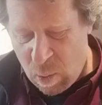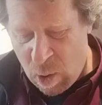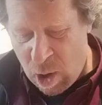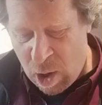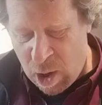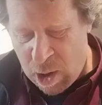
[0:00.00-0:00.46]

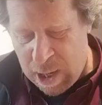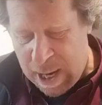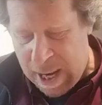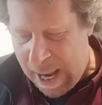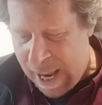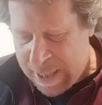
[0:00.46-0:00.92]

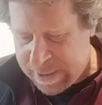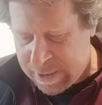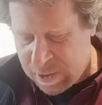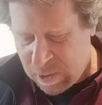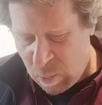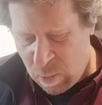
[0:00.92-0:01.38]
uh,
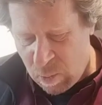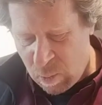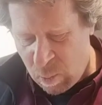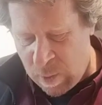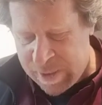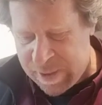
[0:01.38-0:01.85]
and
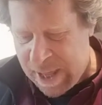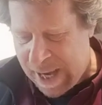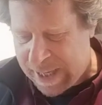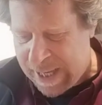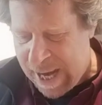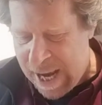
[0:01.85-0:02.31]
with
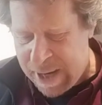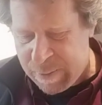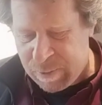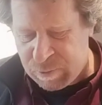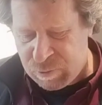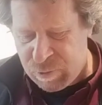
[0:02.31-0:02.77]
that
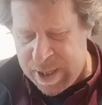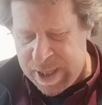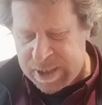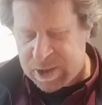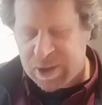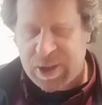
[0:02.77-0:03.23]
came
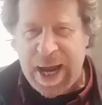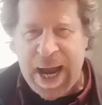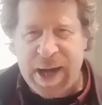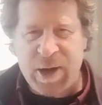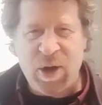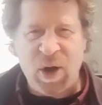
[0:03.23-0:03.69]
reason
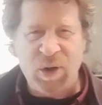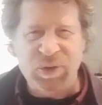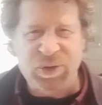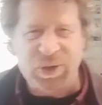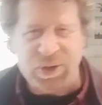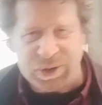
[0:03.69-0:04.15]
and
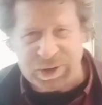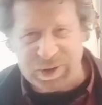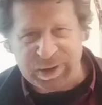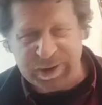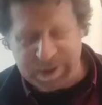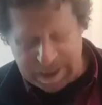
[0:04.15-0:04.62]

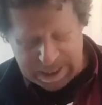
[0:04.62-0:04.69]
conscience.